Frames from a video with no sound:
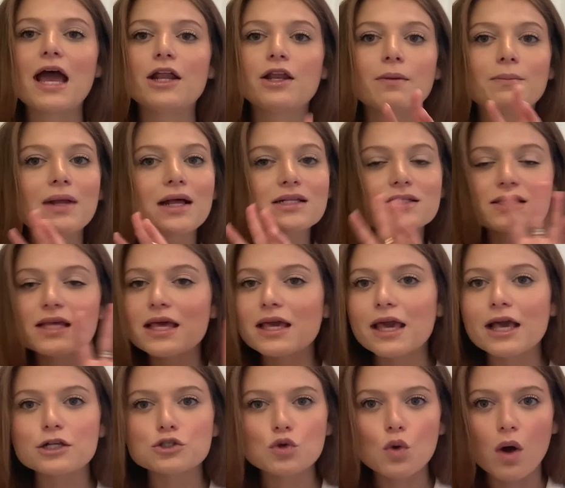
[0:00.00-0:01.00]
And I'm not
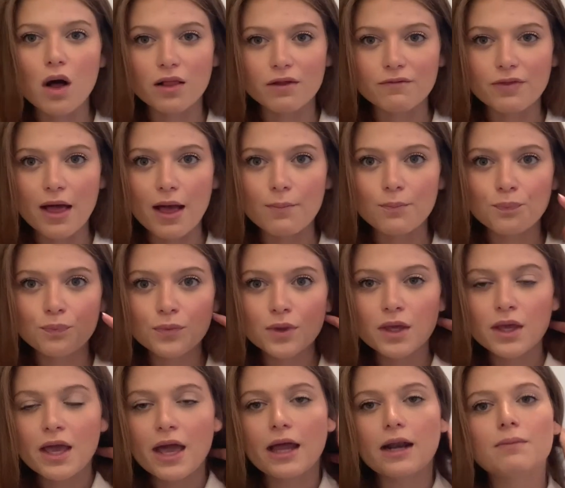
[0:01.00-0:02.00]
saying ask all of them.
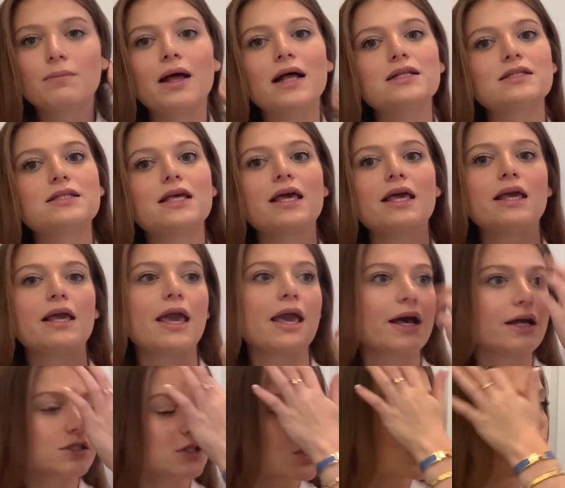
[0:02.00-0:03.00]
And I'm not saying
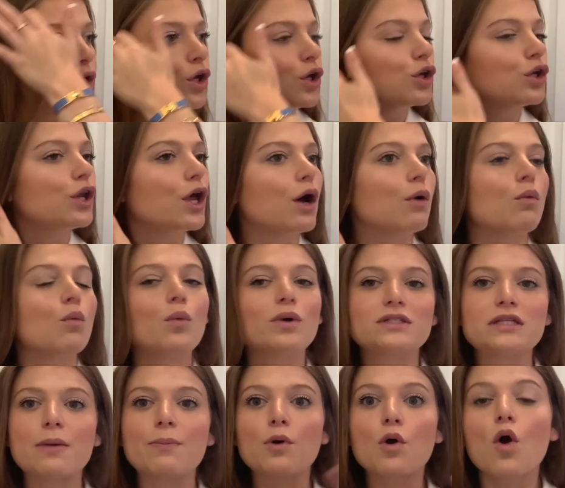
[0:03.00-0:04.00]
ask, you know,
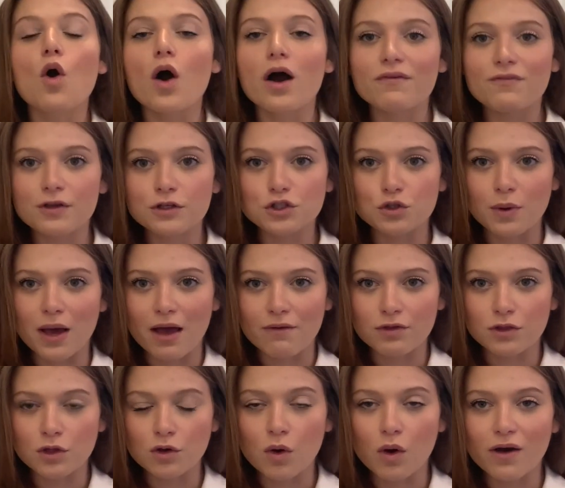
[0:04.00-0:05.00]
what type of coffee do you have
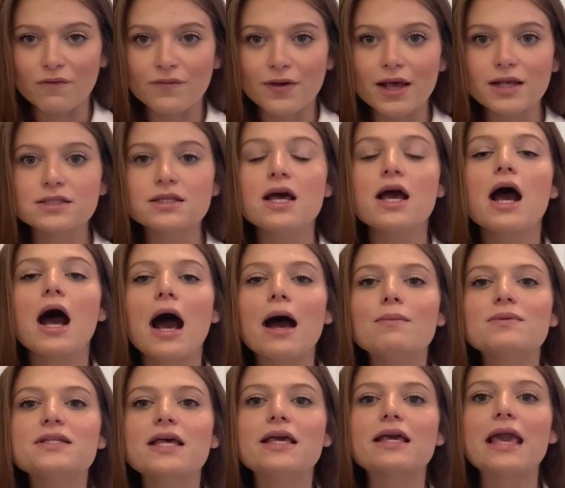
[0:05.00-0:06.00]
in the office?
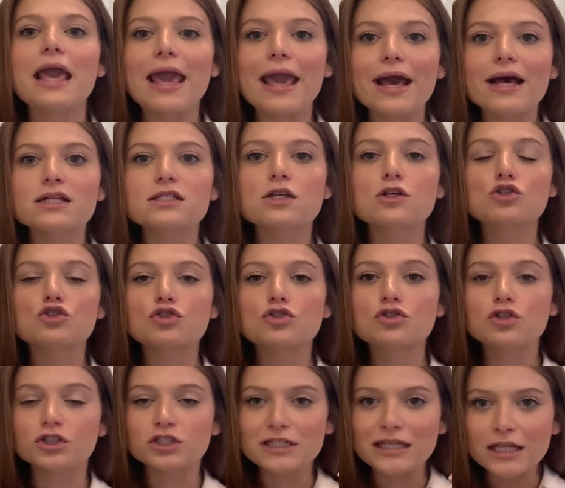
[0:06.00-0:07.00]
I'm saying ask
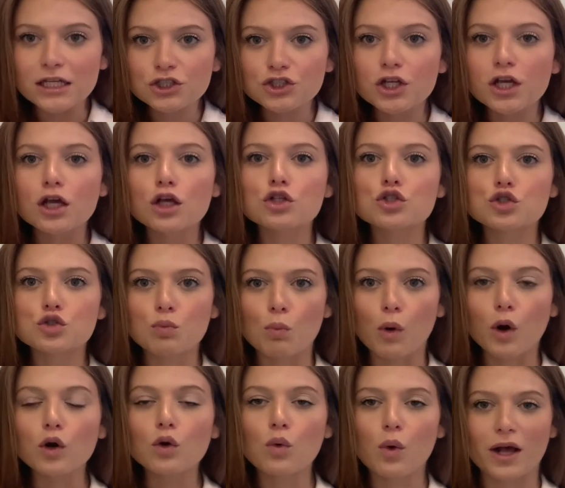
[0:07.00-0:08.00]
strategic,
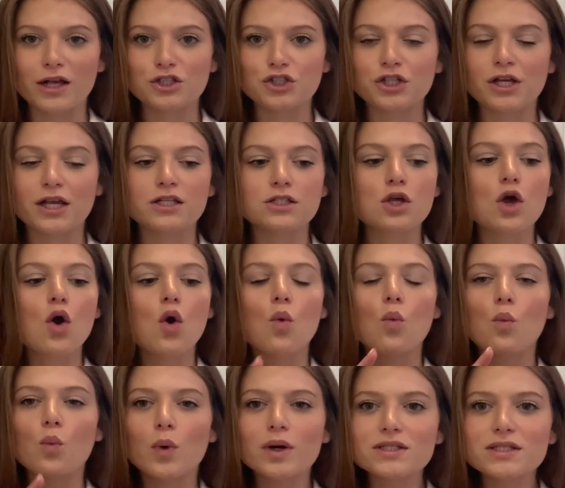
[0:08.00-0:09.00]
smart questions.
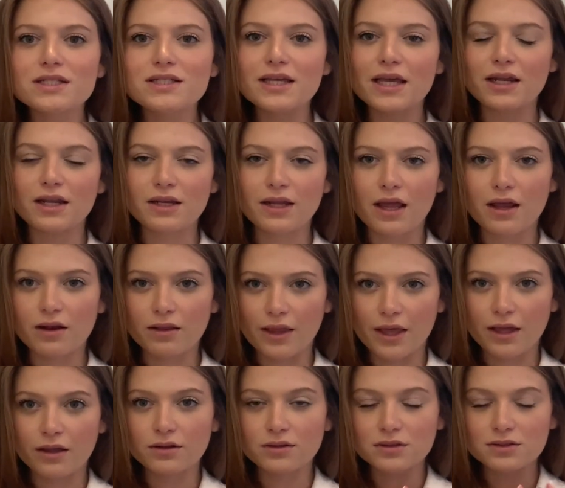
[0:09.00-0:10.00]
What's a day-to-day
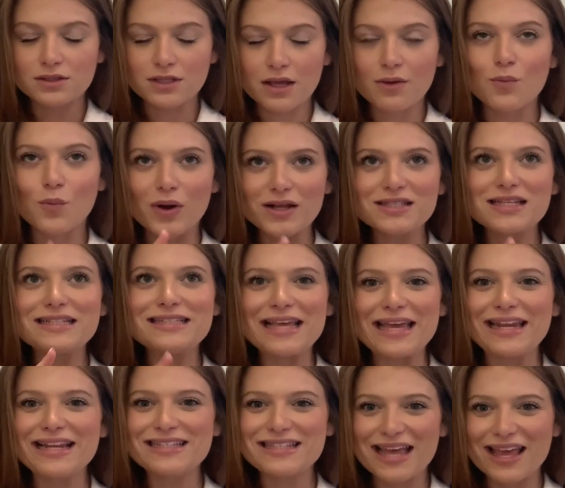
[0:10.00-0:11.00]
like? What's a
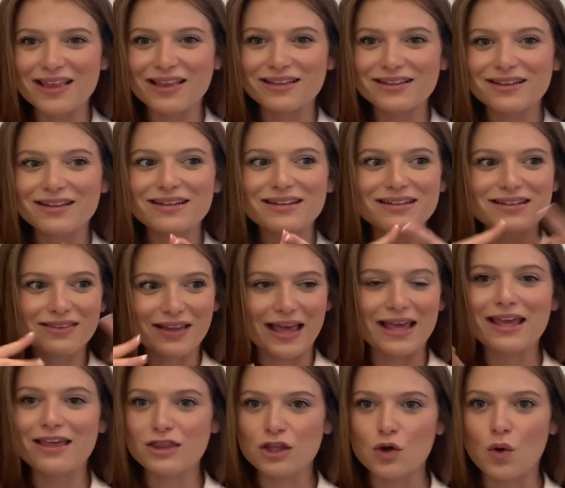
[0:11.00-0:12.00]
day to -day
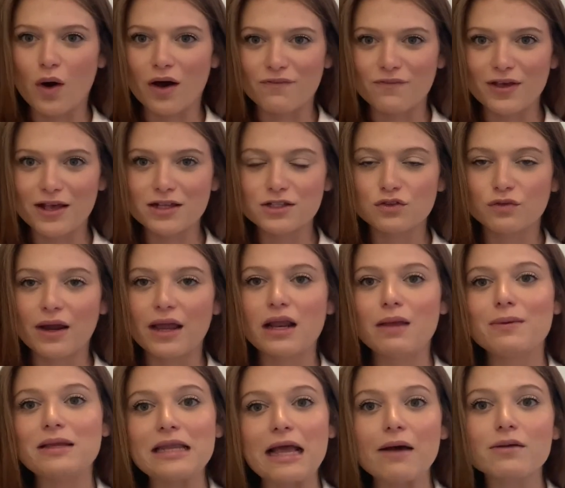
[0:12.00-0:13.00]
like in the office, right?
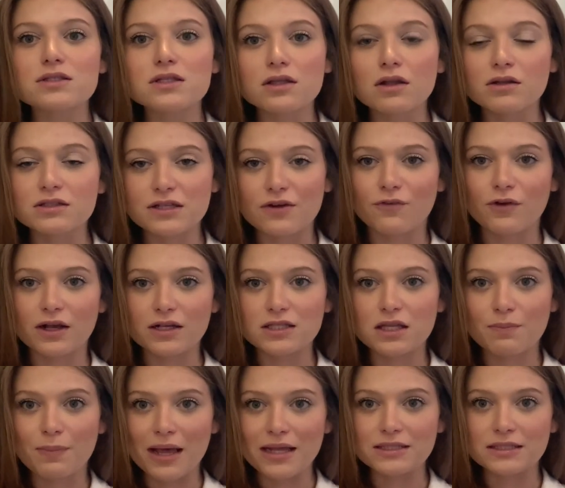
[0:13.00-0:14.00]
I mean, now it's a little different because
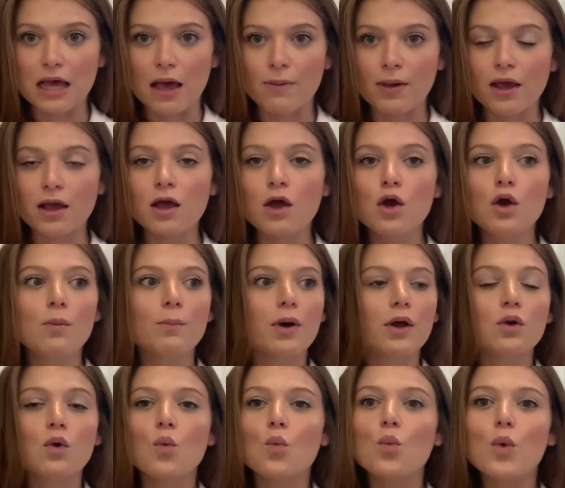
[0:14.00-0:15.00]
of the pandemic,
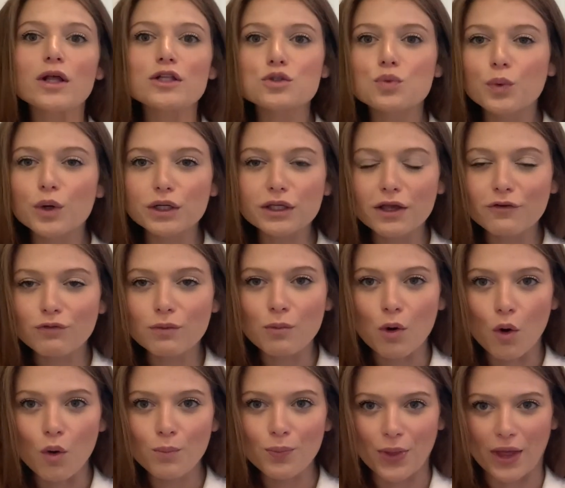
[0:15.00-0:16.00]
but what's working from
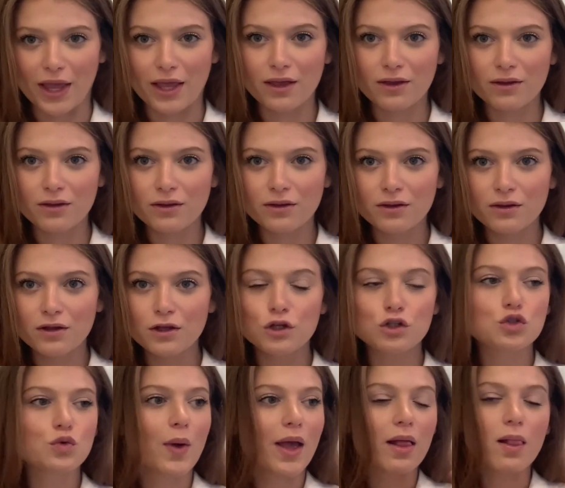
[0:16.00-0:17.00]
home like?
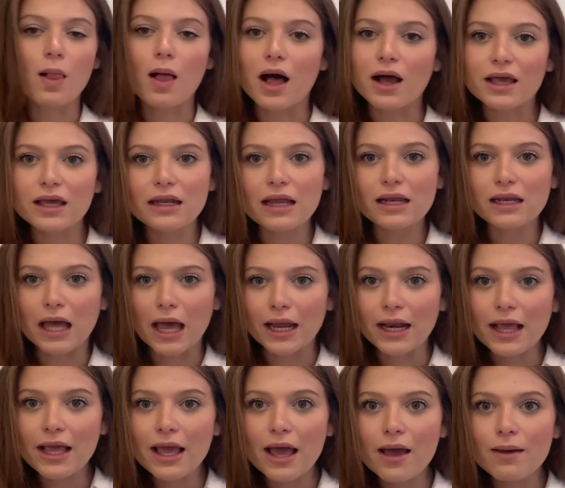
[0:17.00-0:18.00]
Do I clock in at
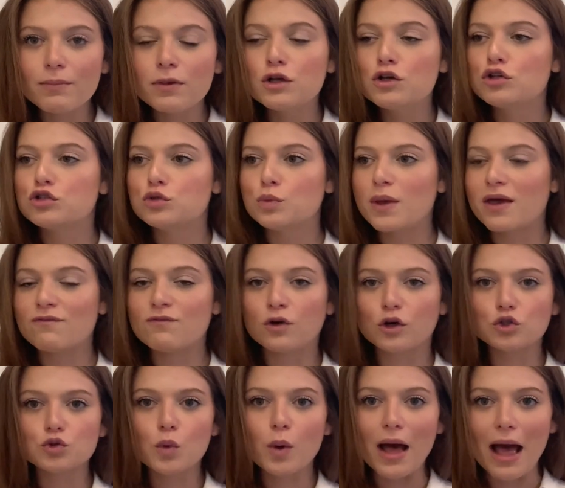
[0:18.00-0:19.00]
9 a.m.? Do we have
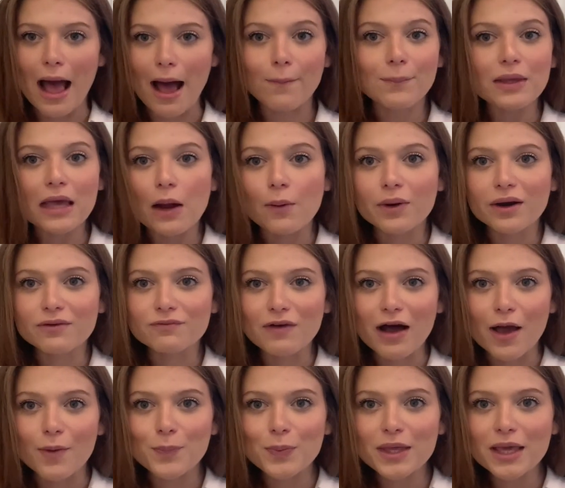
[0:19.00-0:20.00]
virtual happy hour at
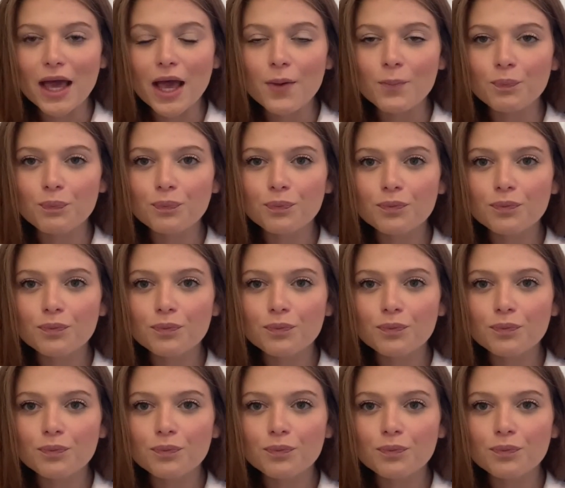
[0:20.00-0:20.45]
5 p.m.?